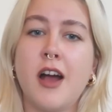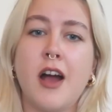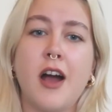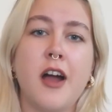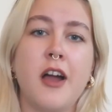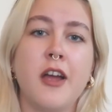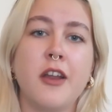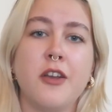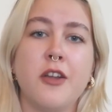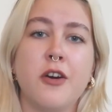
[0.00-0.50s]

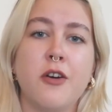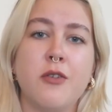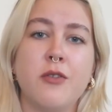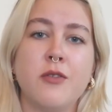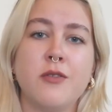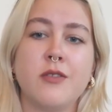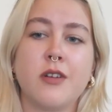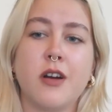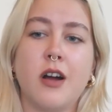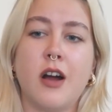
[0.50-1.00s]
I
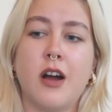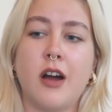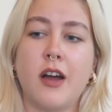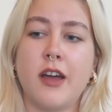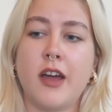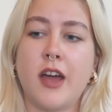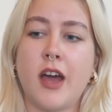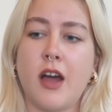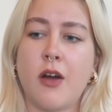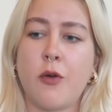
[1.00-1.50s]
know
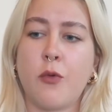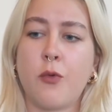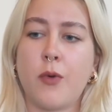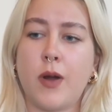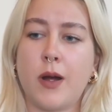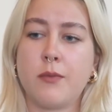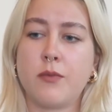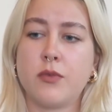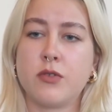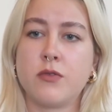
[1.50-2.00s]
I
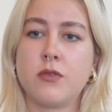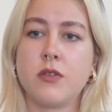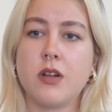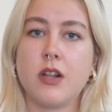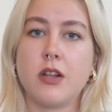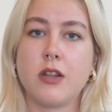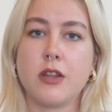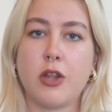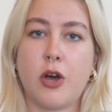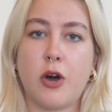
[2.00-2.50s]
ramble
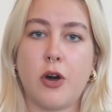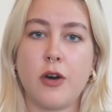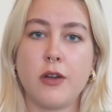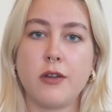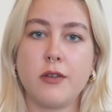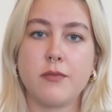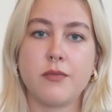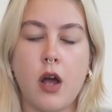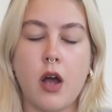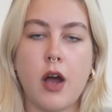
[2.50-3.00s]
a lot.